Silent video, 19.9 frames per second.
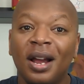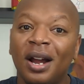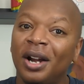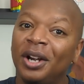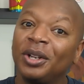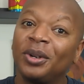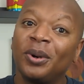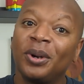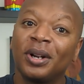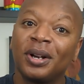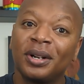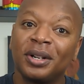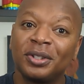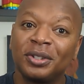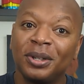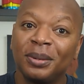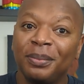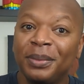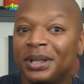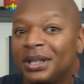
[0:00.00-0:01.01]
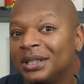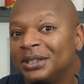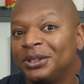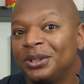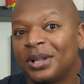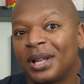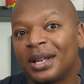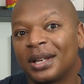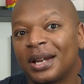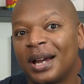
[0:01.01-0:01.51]
Are you going on a trip because
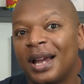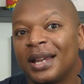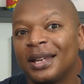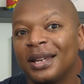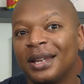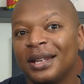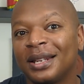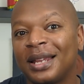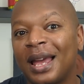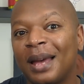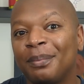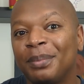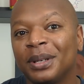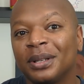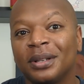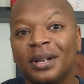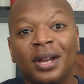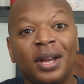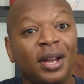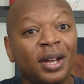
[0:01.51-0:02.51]
you like hiking and camping?